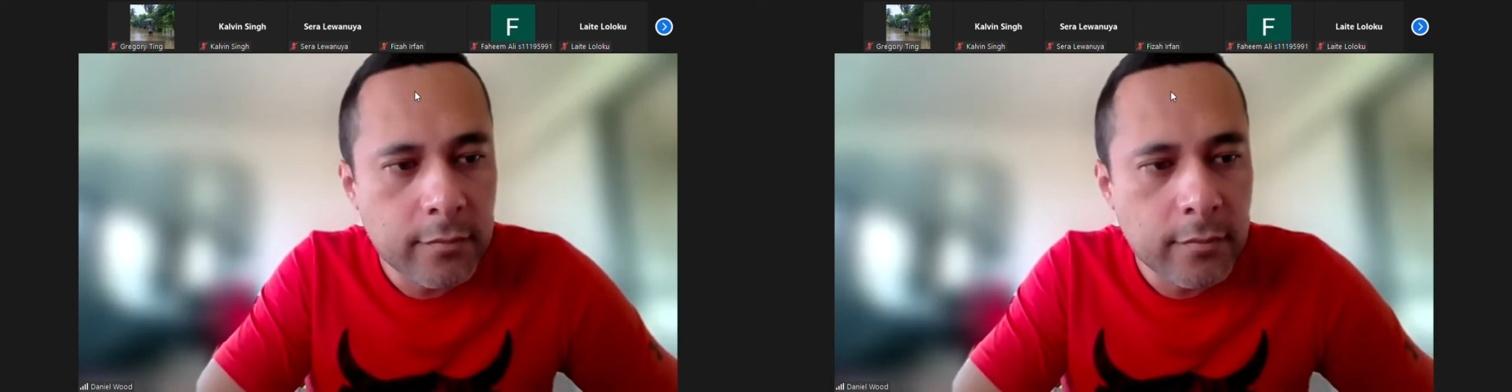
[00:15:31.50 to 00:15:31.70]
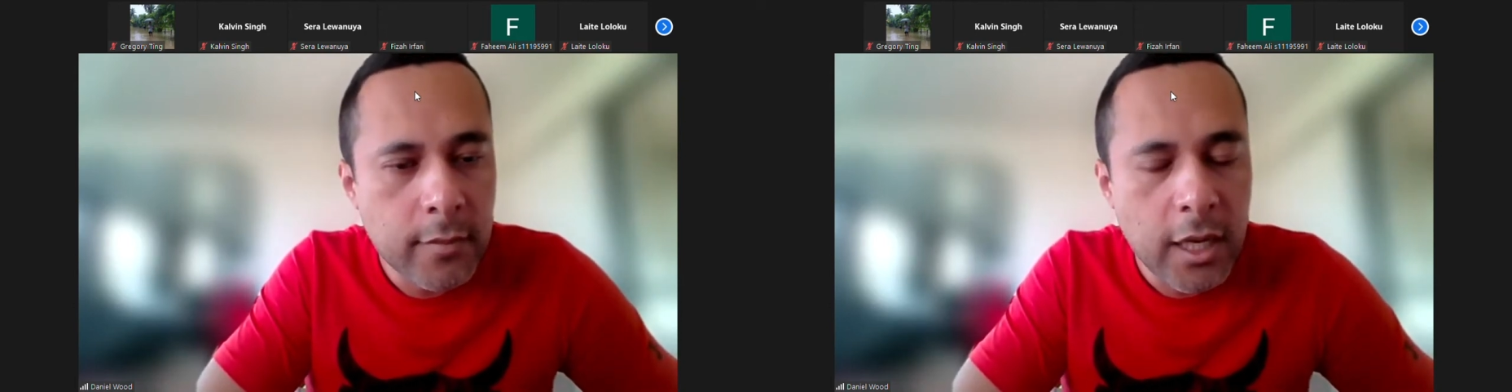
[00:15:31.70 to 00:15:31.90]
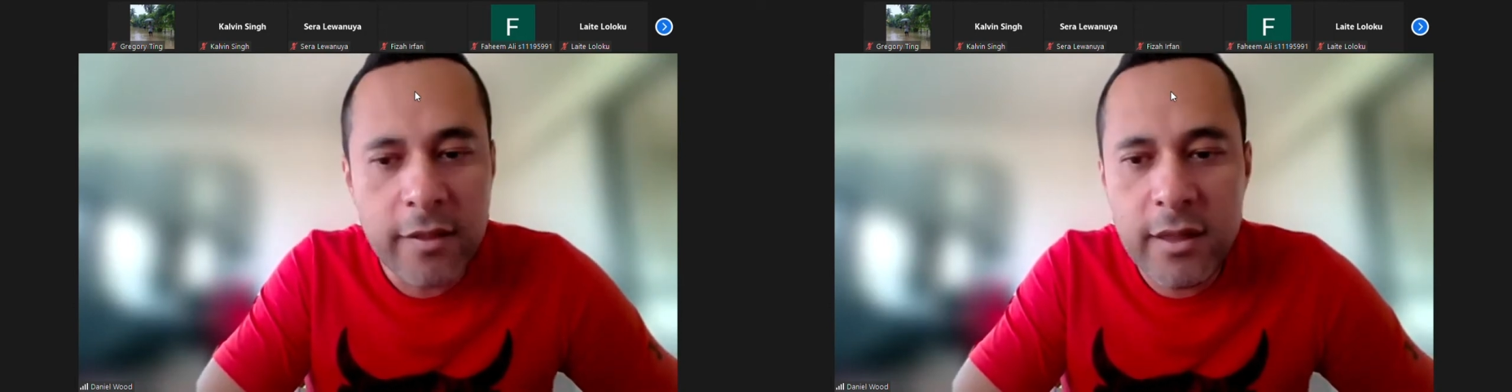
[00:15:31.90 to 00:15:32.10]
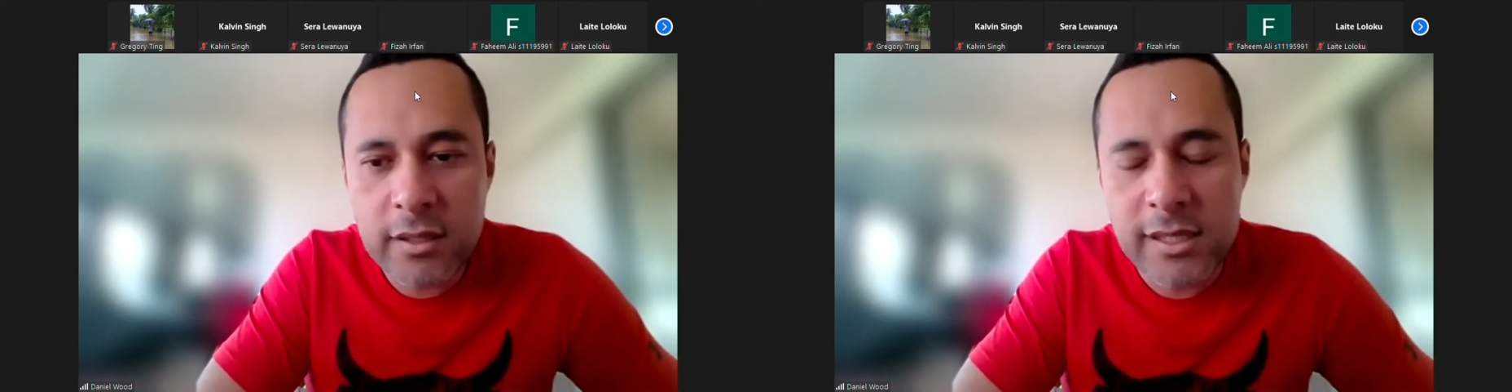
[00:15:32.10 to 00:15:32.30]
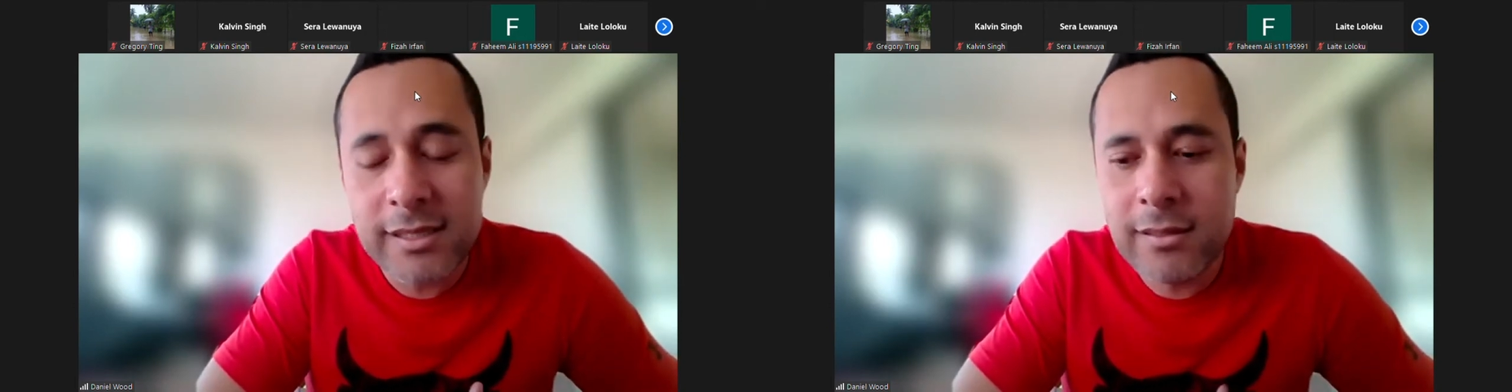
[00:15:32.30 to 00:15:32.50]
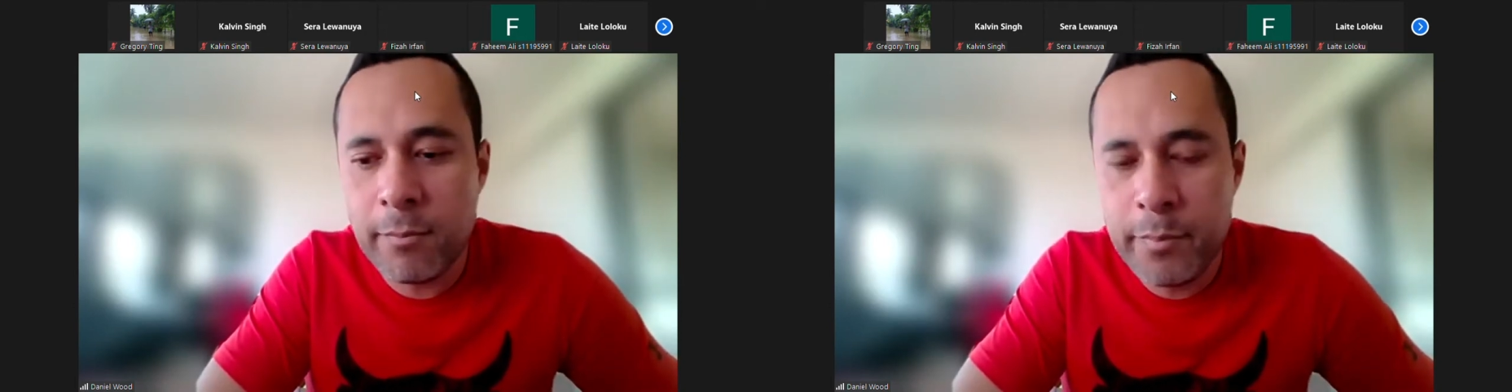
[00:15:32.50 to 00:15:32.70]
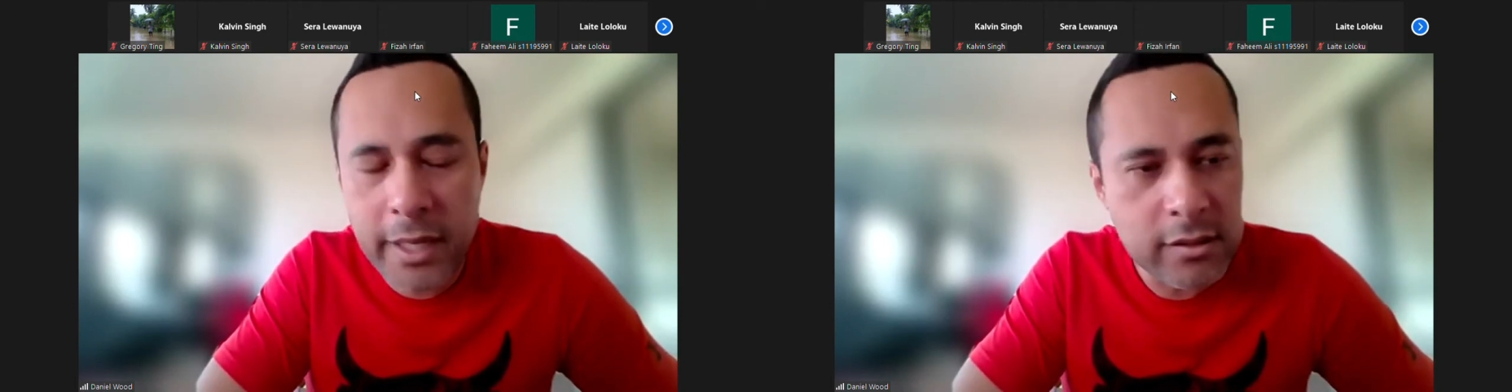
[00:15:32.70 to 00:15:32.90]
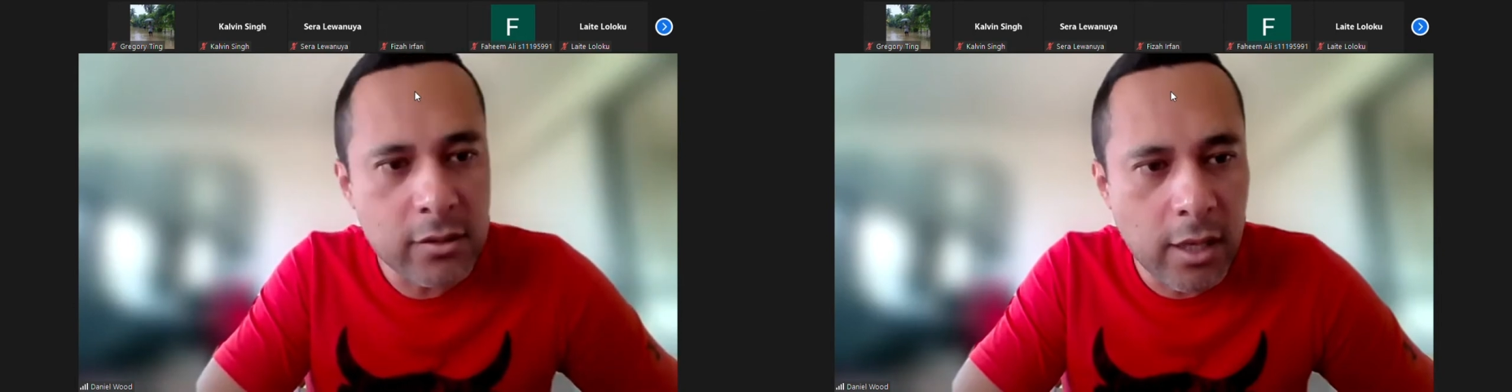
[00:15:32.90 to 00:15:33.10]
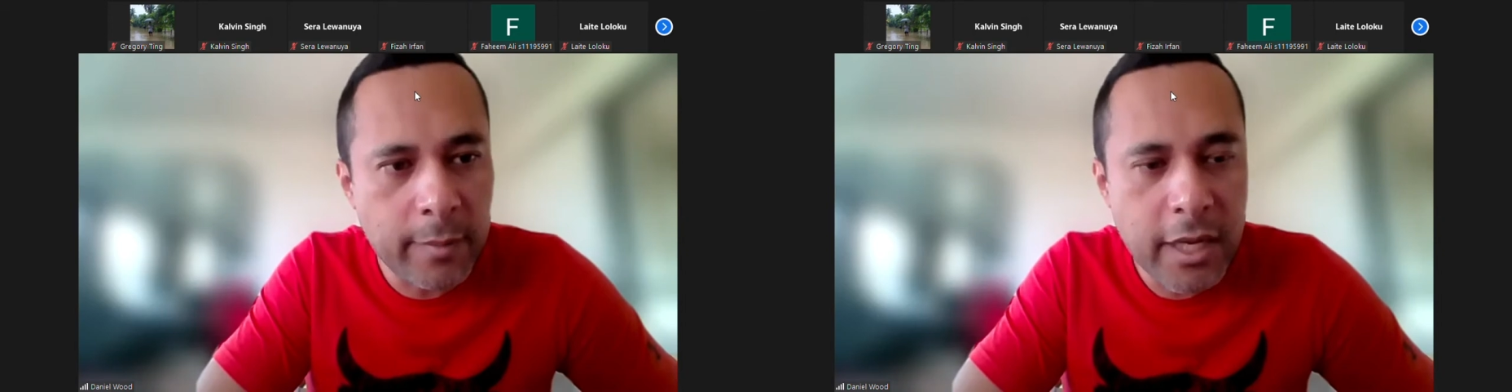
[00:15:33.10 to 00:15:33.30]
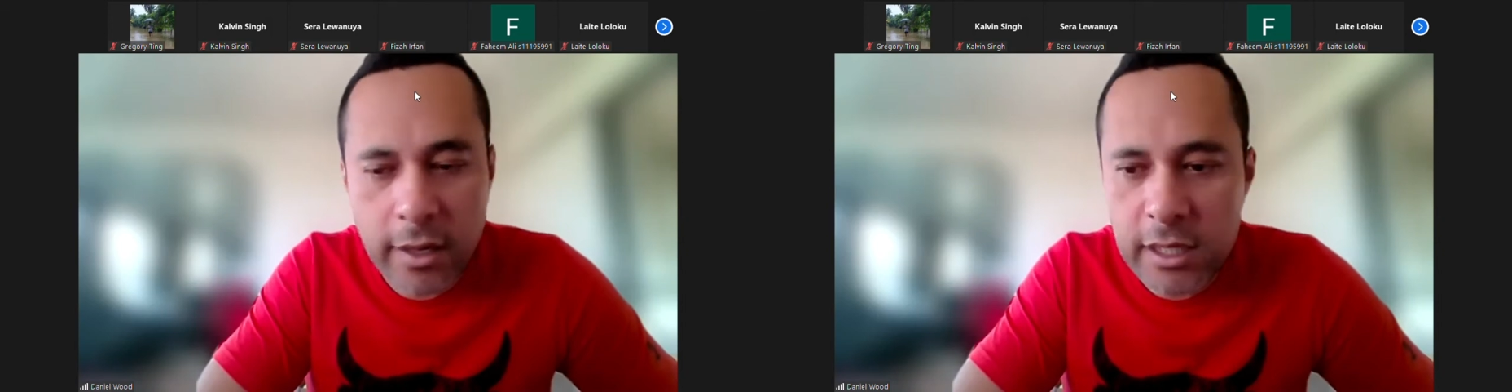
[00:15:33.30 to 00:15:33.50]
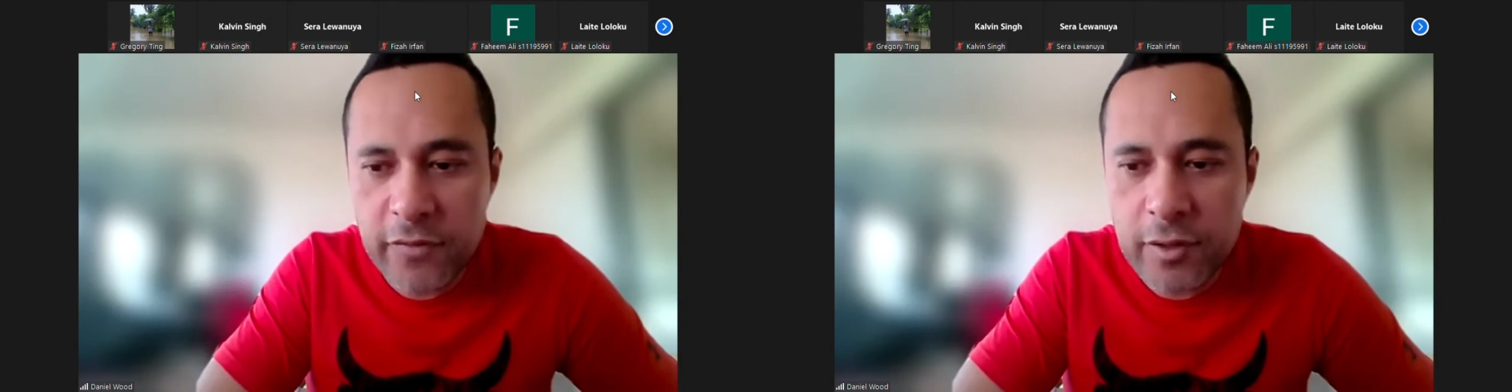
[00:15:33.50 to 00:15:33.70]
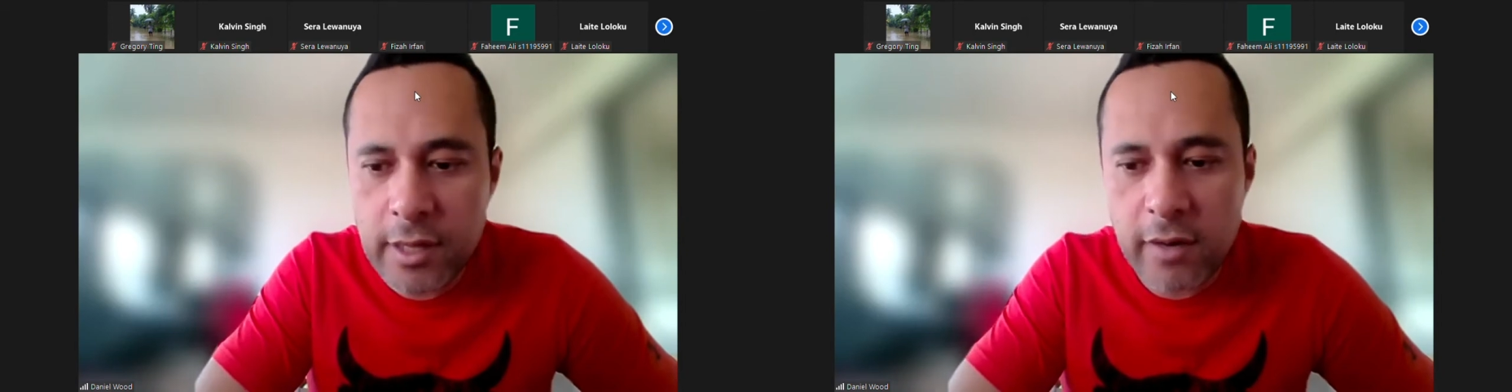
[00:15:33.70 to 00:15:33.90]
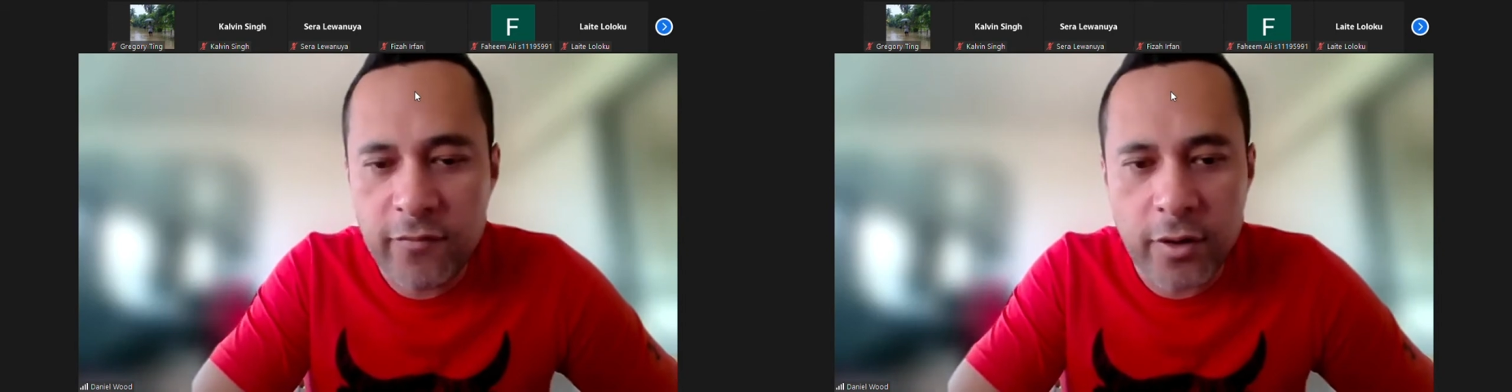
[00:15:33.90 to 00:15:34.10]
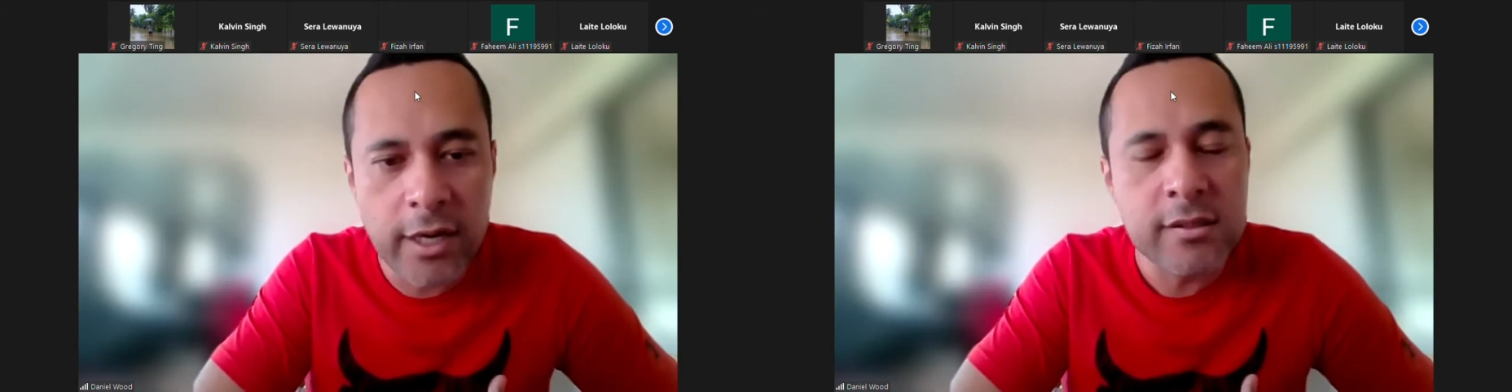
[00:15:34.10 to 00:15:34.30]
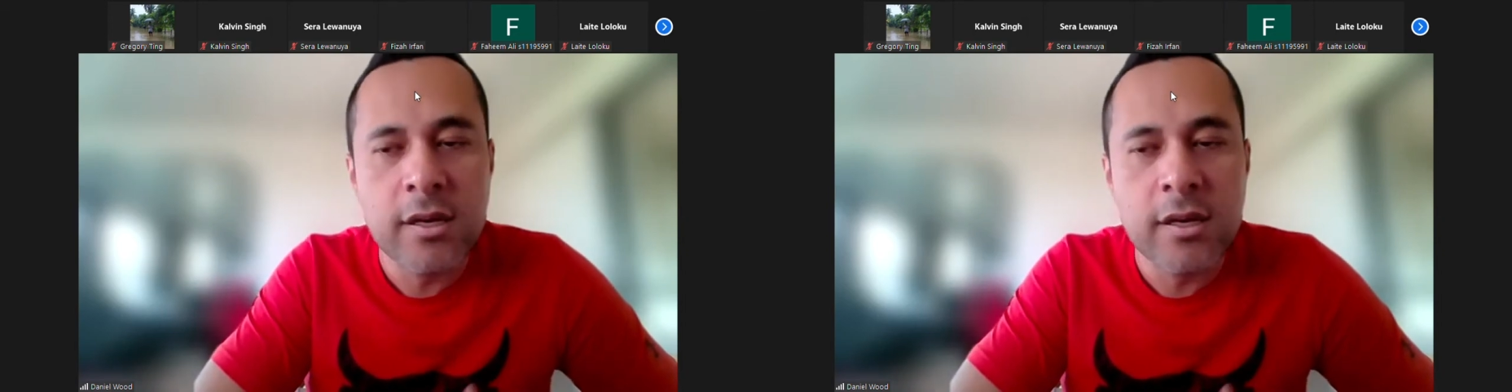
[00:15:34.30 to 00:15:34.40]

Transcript: And this is the best time. Can I give you that advice?